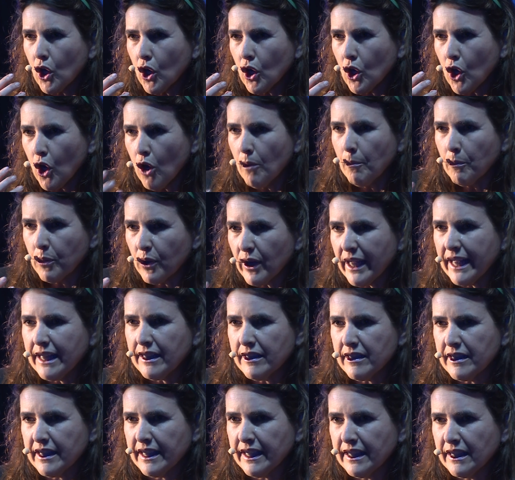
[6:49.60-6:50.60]

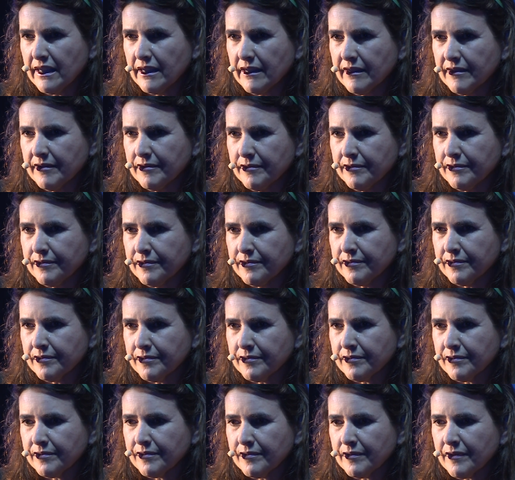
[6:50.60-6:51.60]
comprehending.
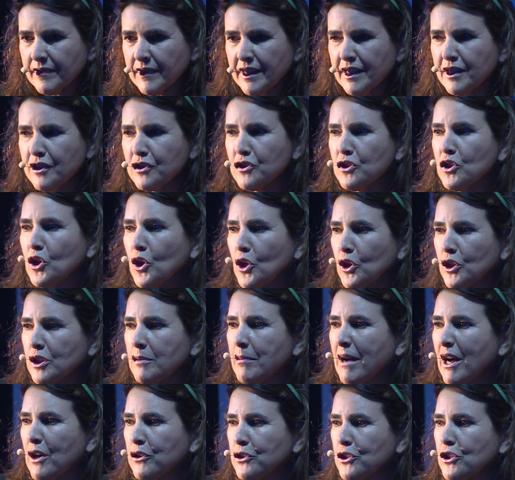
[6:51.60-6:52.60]
It is not
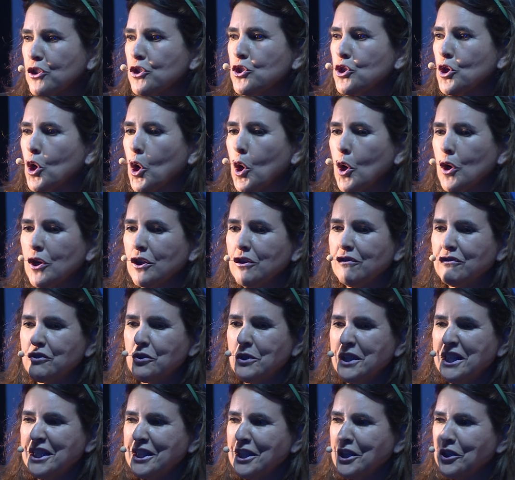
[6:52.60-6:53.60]
about the joy of
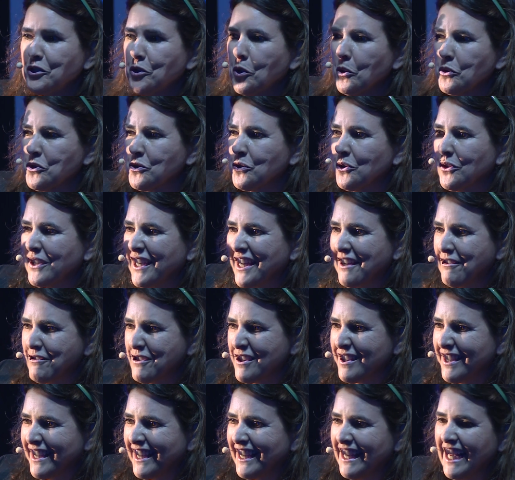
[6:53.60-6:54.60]
reading
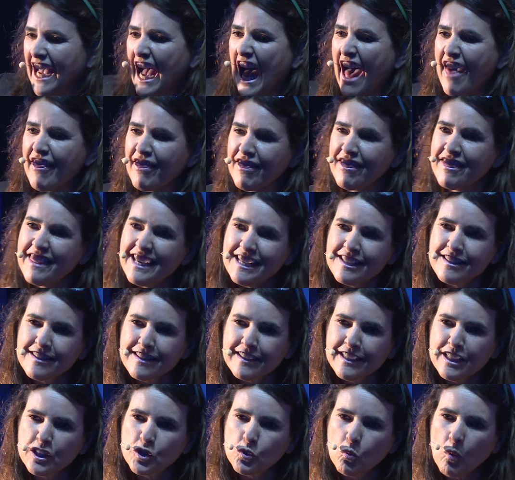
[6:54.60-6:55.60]
Dostoevsky, and this
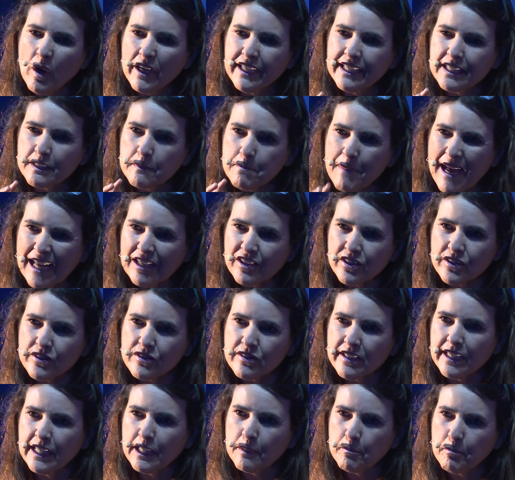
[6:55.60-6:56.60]
is why it
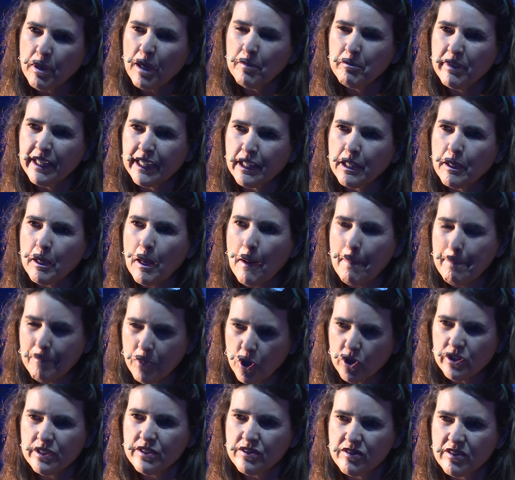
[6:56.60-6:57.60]
matters in public
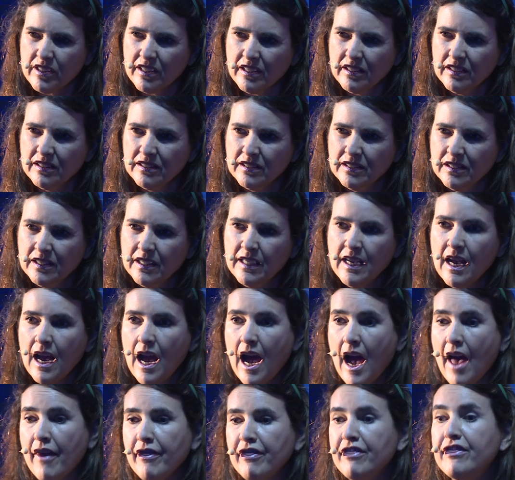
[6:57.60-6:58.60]
policy.
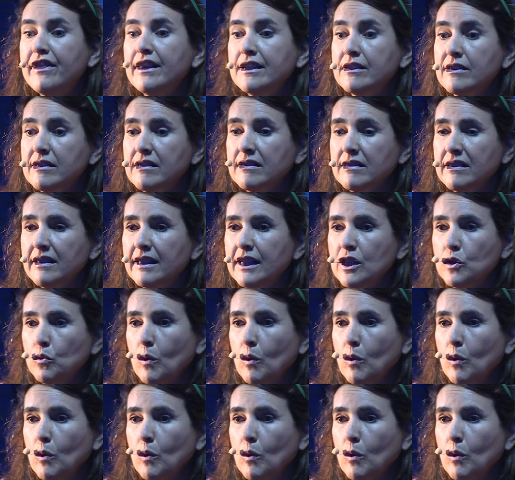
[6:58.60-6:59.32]
And this is